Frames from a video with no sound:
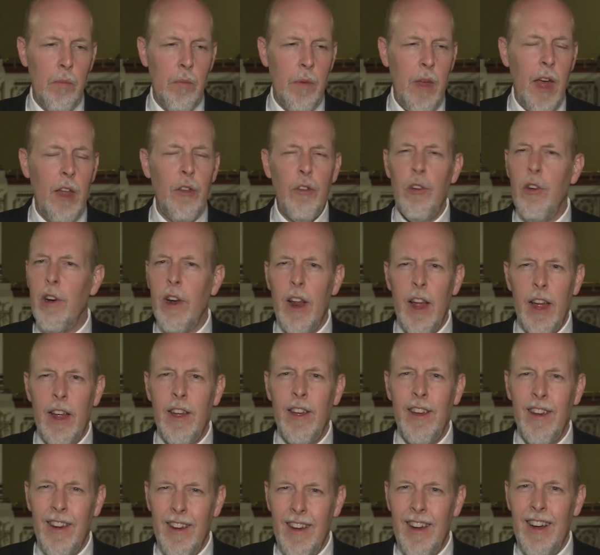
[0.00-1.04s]

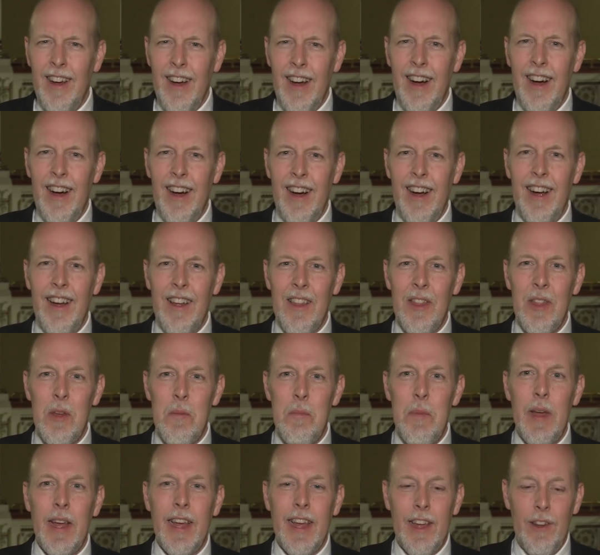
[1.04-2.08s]
yesterday, the
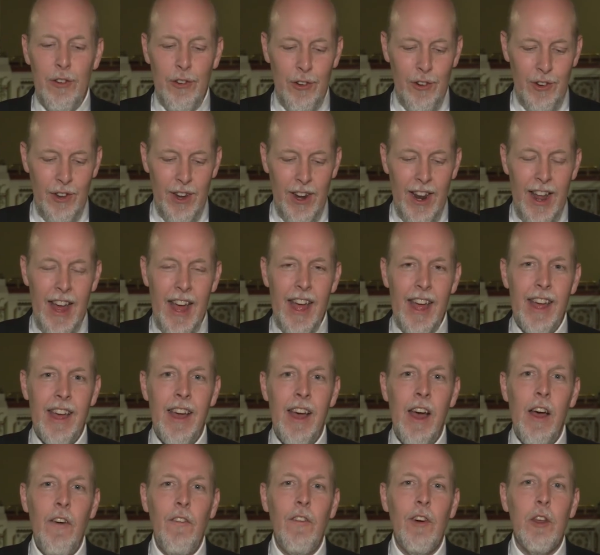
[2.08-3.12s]
big issue today
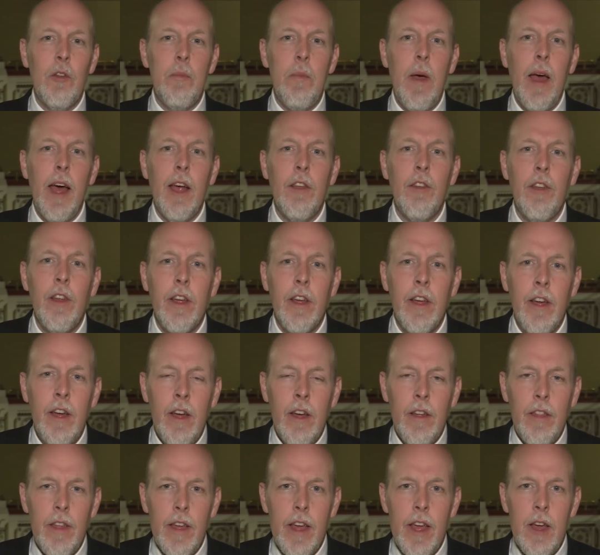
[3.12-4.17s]
was passing
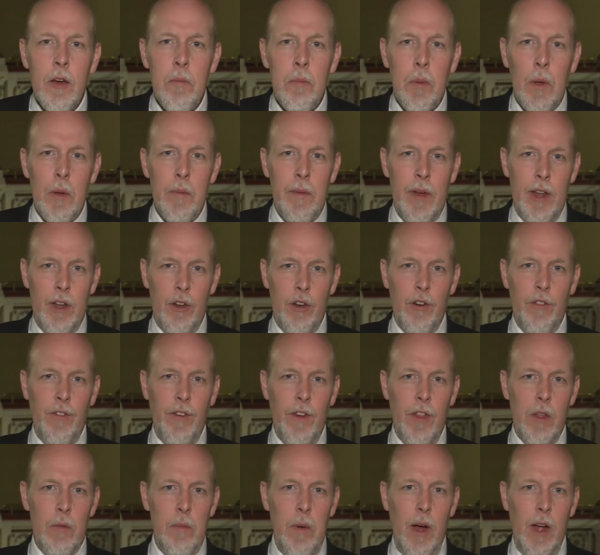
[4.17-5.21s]
the implementer
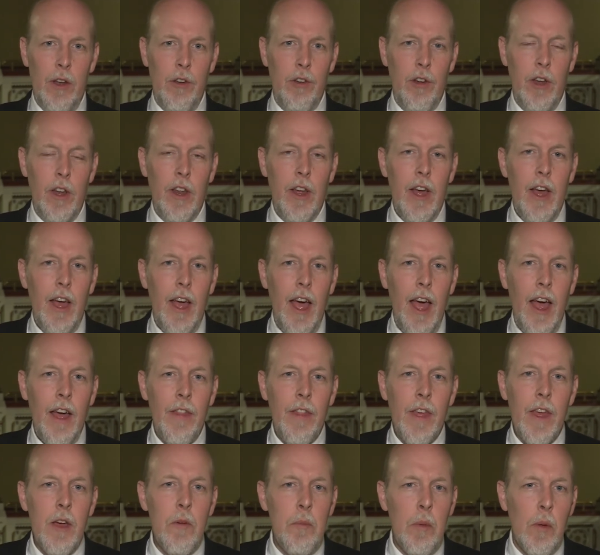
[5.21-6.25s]
for the budget.
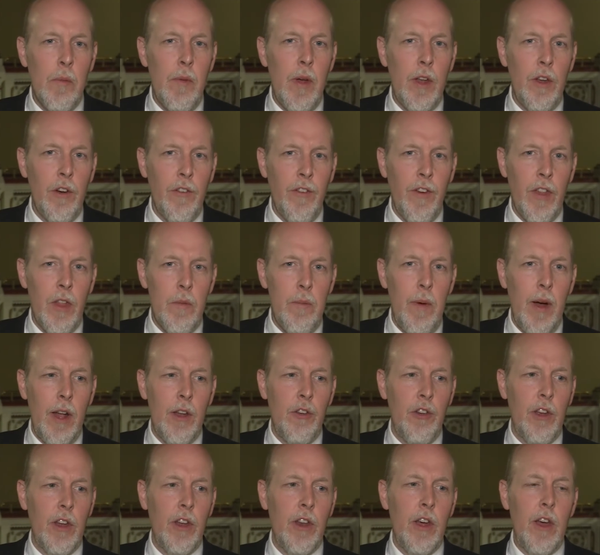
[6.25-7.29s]
And the implementer for the
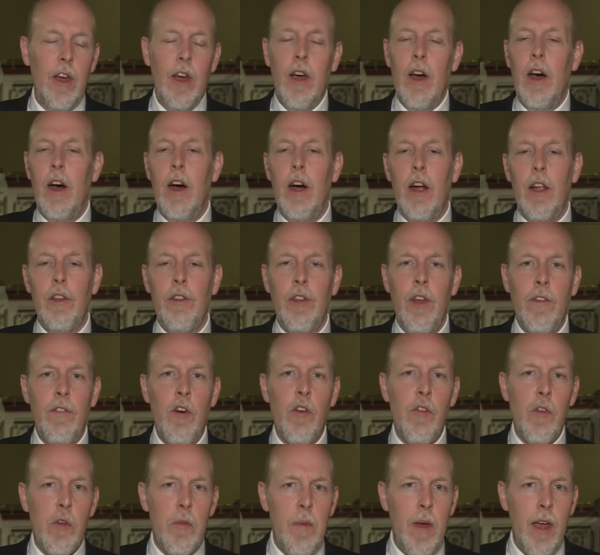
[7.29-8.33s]
budget, some
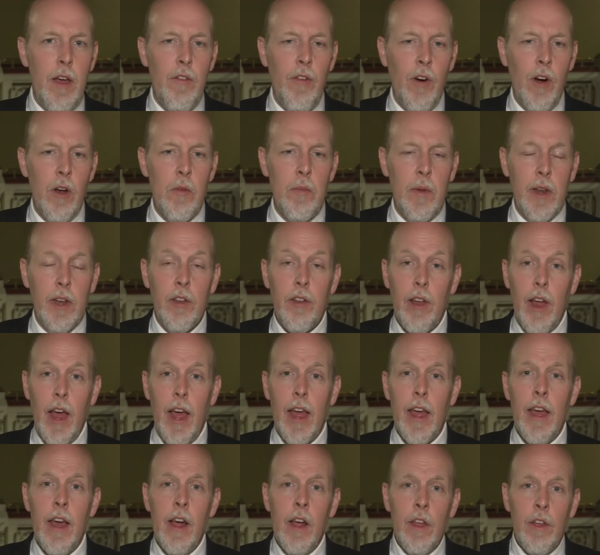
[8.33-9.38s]
of you may have heard me
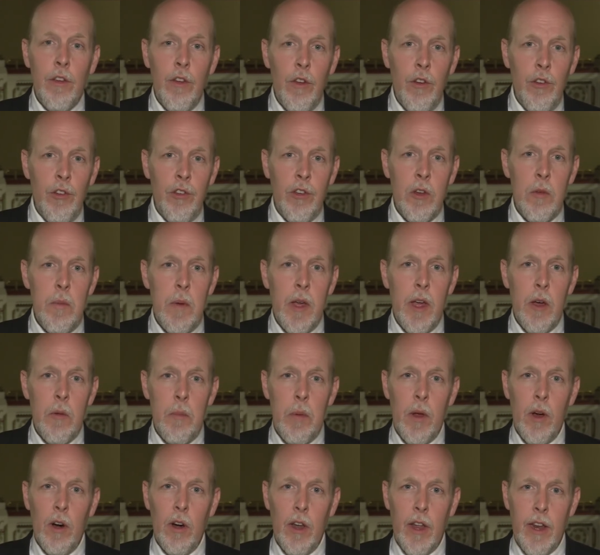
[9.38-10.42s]
say, used to be a
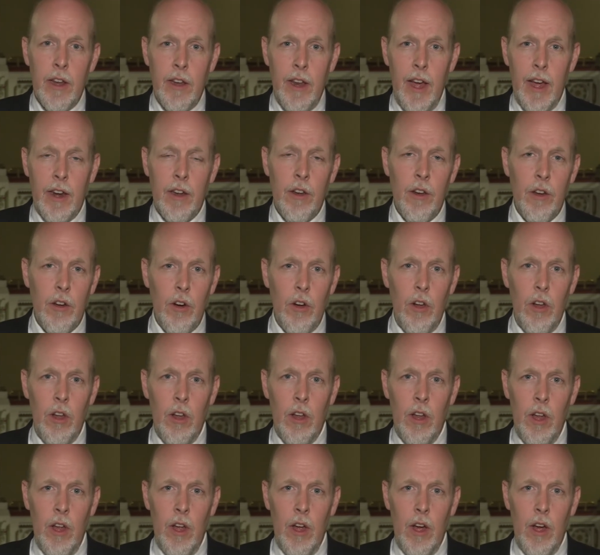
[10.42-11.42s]
purely technical